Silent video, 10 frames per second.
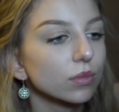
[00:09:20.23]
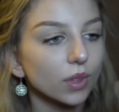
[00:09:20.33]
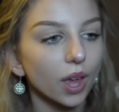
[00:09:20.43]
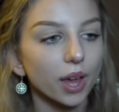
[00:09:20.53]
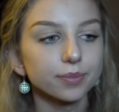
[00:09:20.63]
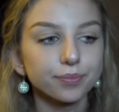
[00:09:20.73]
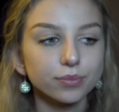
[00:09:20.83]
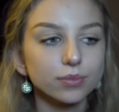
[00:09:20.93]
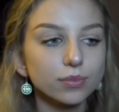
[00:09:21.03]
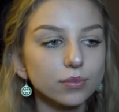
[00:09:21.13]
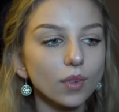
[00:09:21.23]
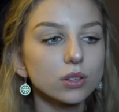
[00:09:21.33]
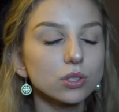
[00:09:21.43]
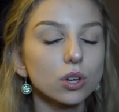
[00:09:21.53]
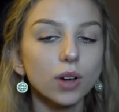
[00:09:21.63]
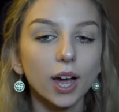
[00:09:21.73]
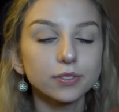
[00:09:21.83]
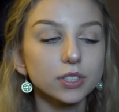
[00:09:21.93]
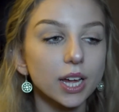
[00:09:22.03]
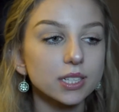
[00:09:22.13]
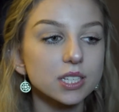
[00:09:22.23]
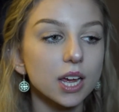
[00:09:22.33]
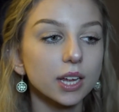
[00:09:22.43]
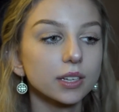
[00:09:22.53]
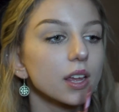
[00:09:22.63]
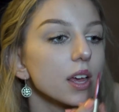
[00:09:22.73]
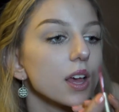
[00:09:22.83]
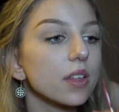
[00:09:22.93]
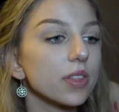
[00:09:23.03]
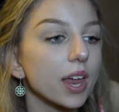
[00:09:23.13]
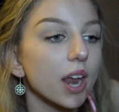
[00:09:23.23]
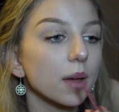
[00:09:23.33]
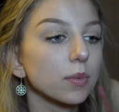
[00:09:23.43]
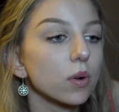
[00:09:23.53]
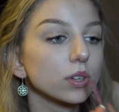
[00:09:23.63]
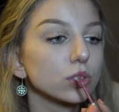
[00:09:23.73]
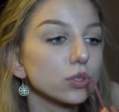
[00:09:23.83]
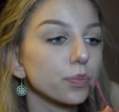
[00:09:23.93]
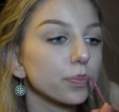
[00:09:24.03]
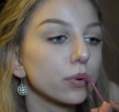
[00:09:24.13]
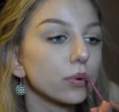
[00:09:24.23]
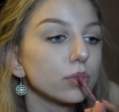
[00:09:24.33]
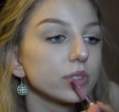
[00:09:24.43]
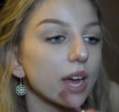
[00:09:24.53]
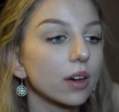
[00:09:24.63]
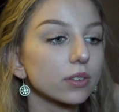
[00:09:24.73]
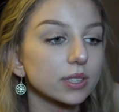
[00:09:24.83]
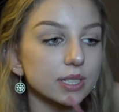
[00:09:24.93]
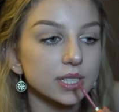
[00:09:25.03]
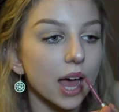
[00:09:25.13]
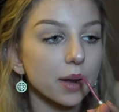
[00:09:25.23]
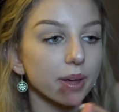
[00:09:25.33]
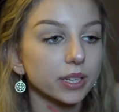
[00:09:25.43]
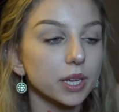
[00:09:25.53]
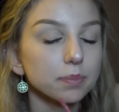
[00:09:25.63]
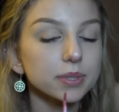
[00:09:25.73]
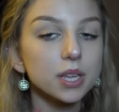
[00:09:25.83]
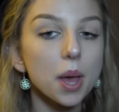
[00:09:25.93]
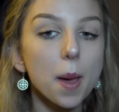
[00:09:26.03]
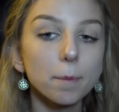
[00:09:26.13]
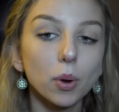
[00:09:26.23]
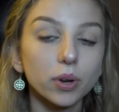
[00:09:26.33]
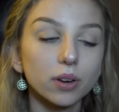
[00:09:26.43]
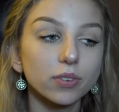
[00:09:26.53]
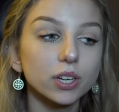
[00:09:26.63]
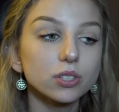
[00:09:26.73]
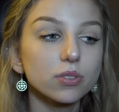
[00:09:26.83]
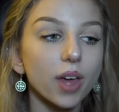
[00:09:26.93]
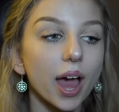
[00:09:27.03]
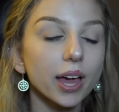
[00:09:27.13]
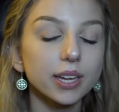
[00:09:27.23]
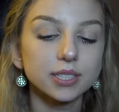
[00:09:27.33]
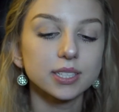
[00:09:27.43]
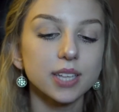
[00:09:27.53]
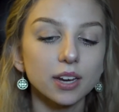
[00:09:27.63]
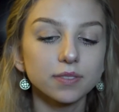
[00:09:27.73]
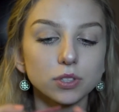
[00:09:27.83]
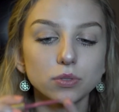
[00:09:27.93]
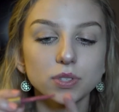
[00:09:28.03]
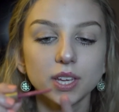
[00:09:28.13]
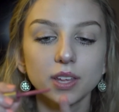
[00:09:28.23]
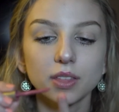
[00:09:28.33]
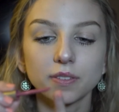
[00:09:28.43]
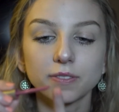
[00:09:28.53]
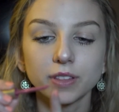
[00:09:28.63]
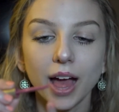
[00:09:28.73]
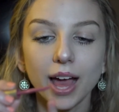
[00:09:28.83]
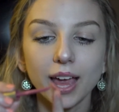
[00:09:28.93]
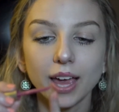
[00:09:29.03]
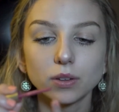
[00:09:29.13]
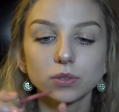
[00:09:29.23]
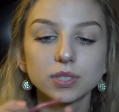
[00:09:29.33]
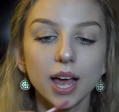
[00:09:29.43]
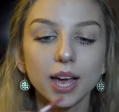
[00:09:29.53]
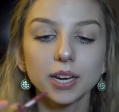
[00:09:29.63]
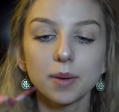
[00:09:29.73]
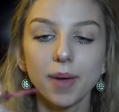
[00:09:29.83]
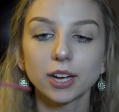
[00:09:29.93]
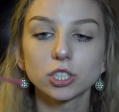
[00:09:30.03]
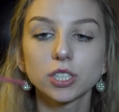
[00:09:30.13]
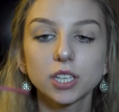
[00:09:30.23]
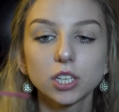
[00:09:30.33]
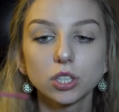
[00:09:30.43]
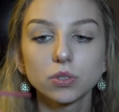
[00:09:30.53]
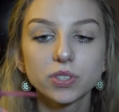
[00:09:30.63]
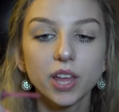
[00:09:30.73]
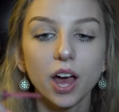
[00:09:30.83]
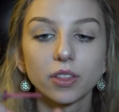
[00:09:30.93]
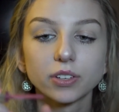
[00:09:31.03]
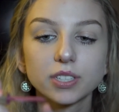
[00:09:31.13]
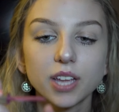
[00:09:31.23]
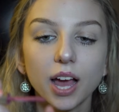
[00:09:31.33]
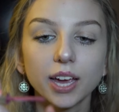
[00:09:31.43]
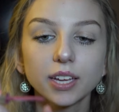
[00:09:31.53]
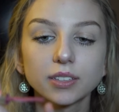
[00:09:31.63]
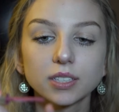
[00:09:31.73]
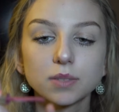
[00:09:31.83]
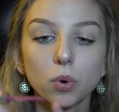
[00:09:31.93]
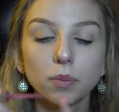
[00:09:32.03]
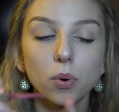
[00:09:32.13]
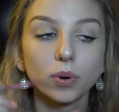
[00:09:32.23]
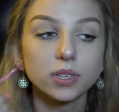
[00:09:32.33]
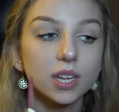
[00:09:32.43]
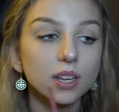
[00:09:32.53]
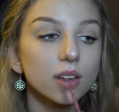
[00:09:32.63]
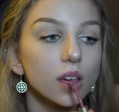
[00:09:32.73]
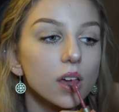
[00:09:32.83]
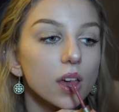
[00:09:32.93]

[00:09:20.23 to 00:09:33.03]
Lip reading: Okay, so after that's done, then I'm going to pull down on the side of my lips. But whenever I do that, instead of using the flat angle side, I'm actually going to use the other side that's more pointed.